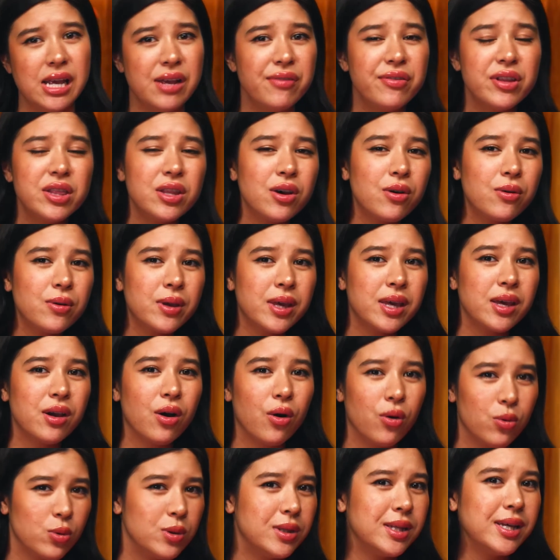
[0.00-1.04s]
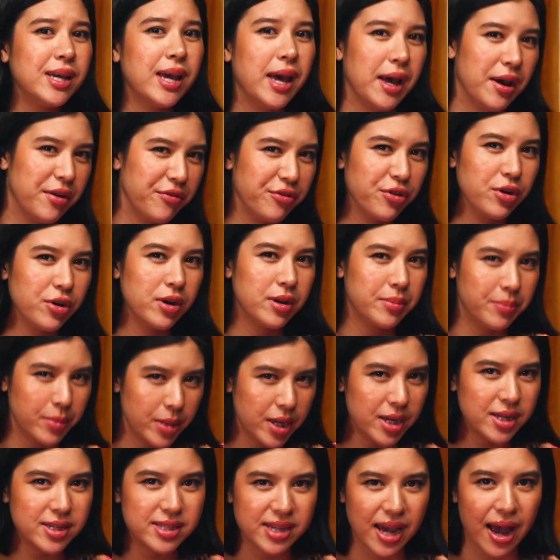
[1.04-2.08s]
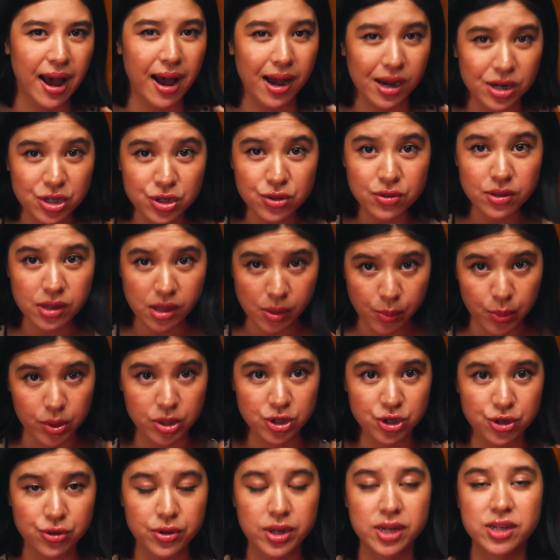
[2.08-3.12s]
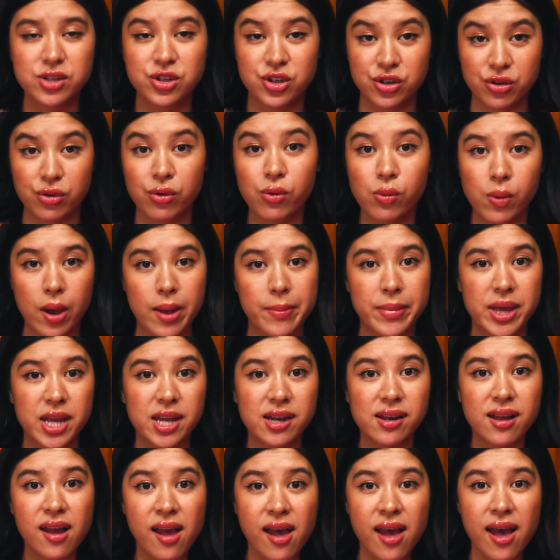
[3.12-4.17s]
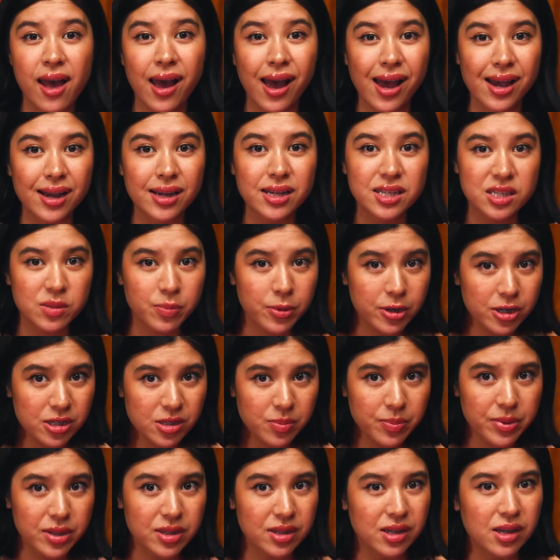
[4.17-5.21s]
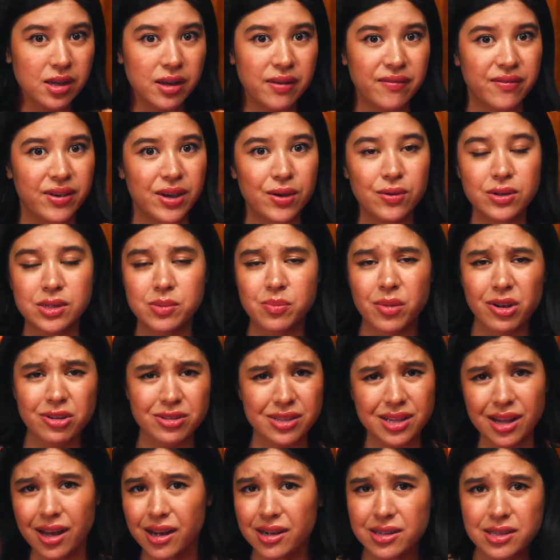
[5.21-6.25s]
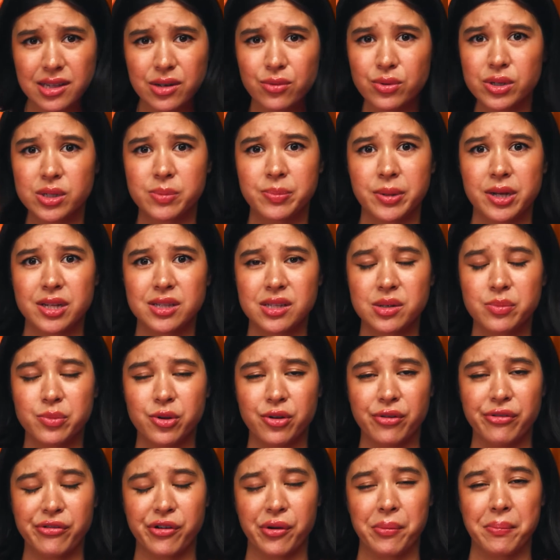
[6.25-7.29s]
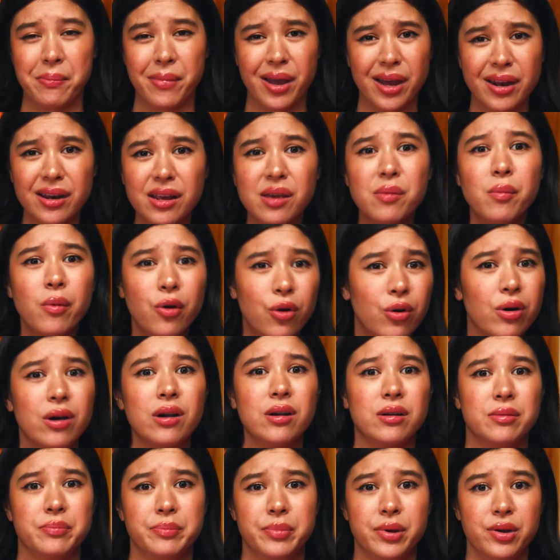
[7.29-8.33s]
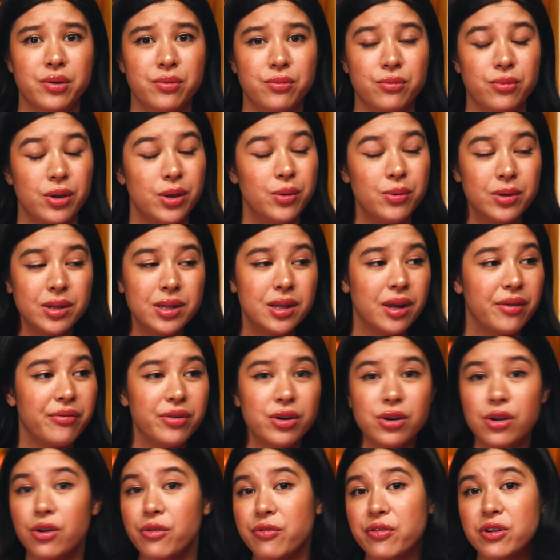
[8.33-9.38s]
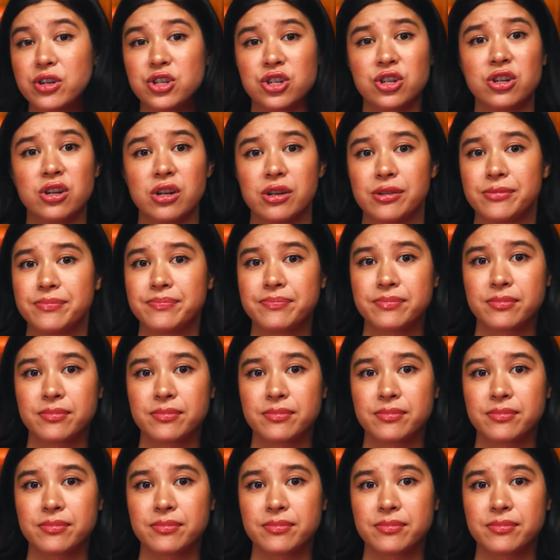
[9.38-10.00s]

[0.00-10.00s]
Even though he only ever admitted to actually butchering two women, experts believe he was most likely responsible for many more, but we will never know for sure.